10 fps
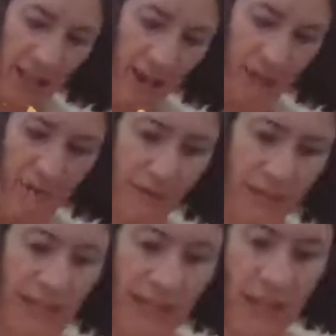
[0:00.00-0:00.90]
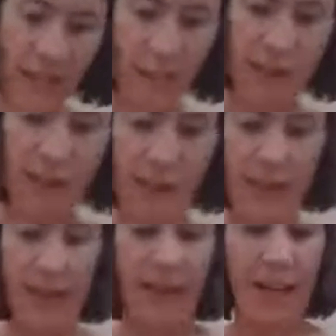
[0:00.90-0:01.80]
Lovely,
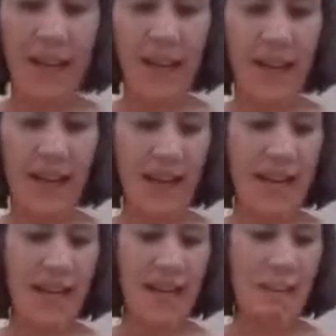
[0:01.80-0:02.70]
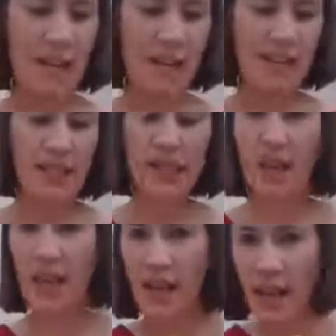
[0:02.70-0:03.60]
lovely. And then these bits
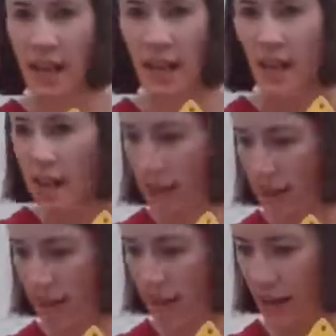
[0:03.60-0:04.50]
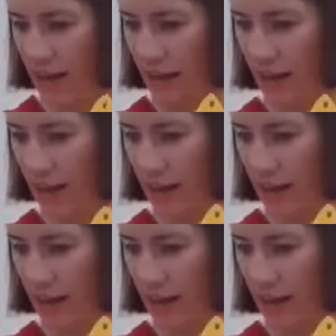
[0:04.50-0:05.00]
are gonna,